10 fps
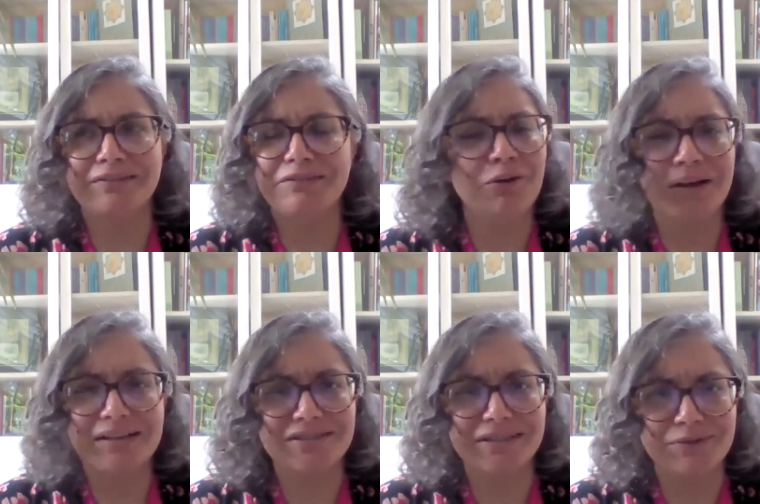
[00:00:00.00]
no,
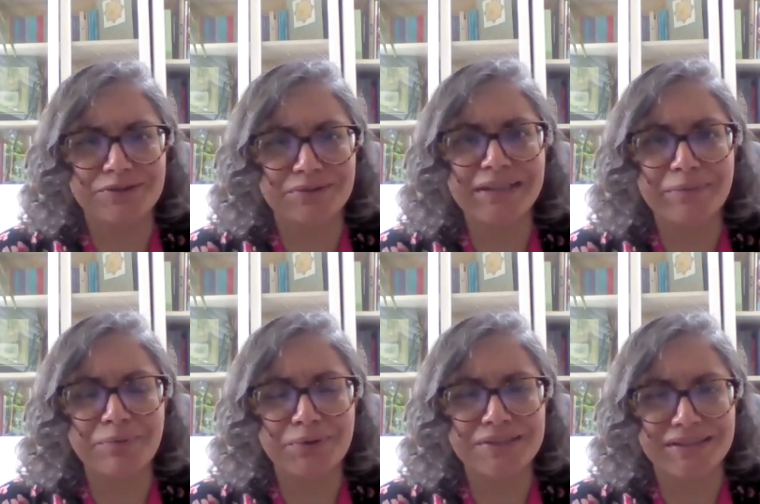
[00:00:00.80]
actually what's really
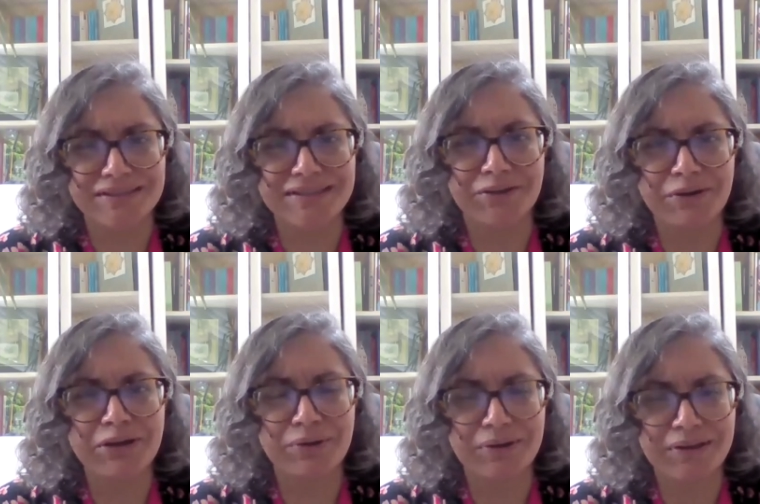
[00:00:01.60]
important is that you
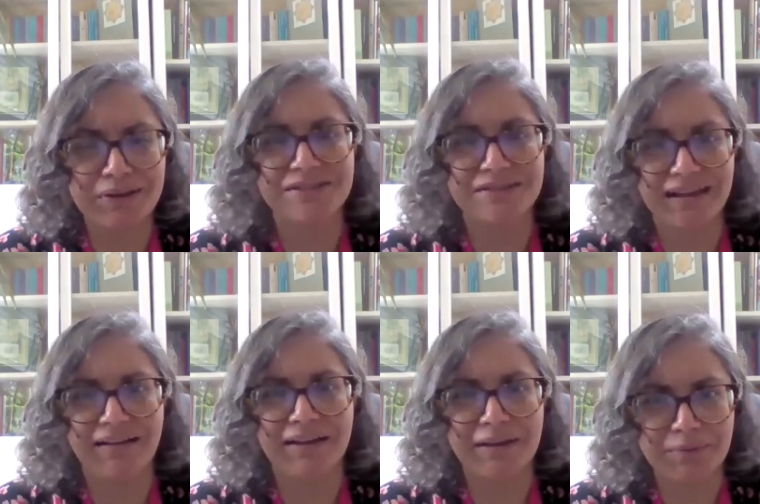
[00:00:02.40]
acknowledge that
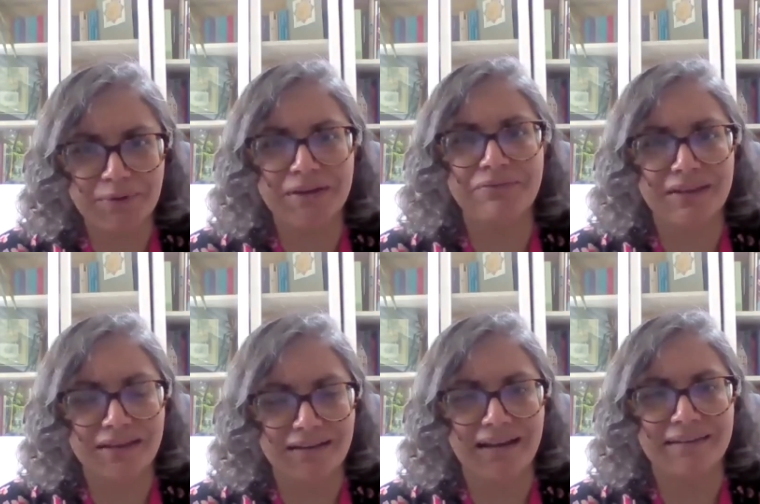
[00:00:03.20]
I am
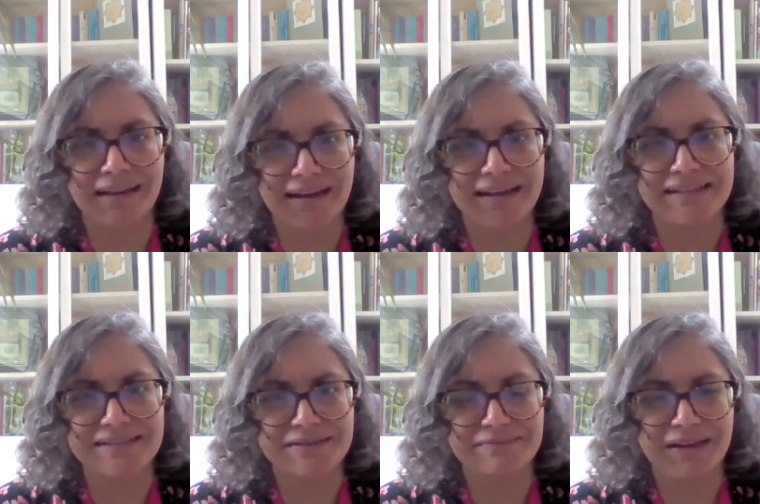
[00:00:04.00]
grieving and that
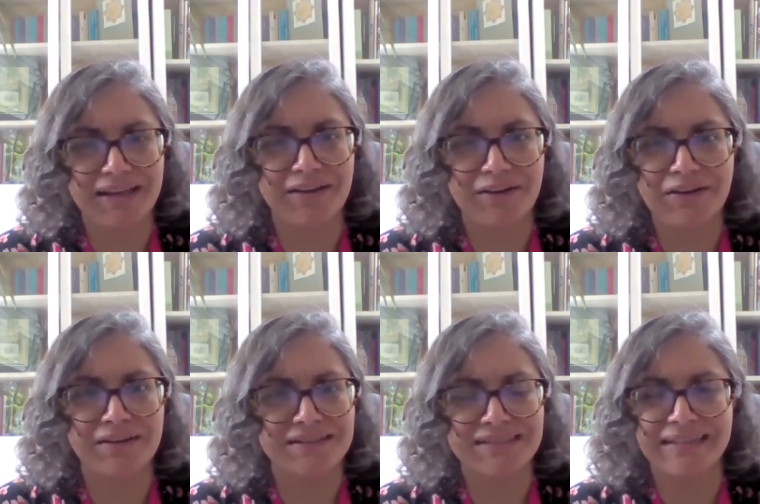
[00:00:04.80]
it
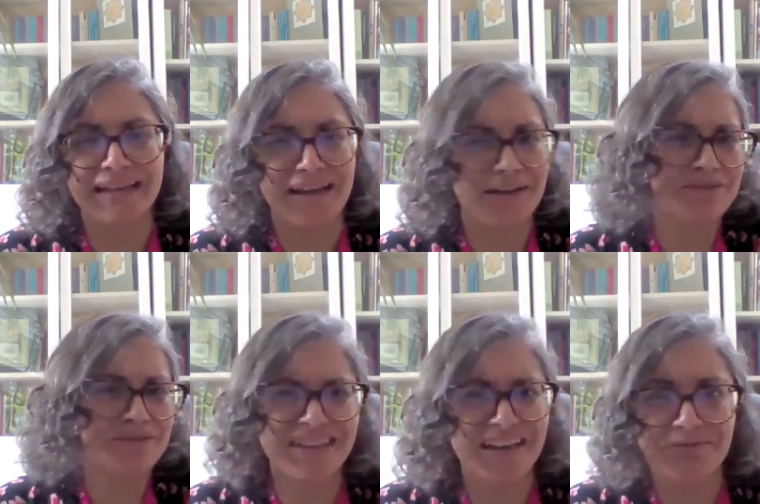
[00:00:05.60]
hurts and that I'm
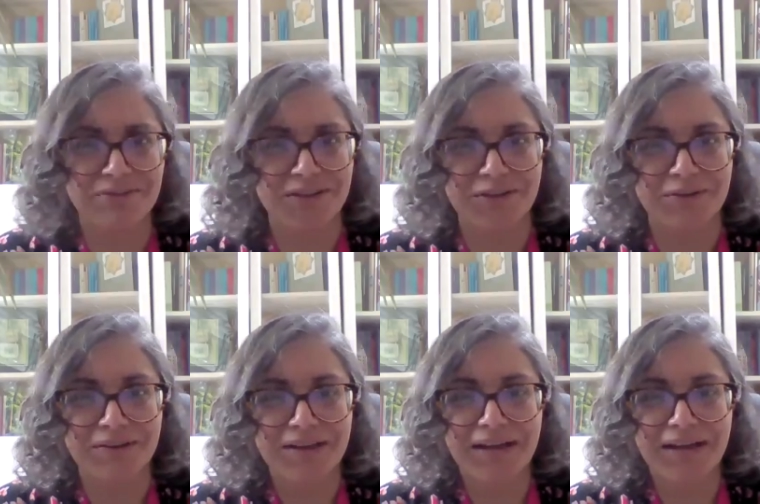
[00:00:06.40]
just there for you.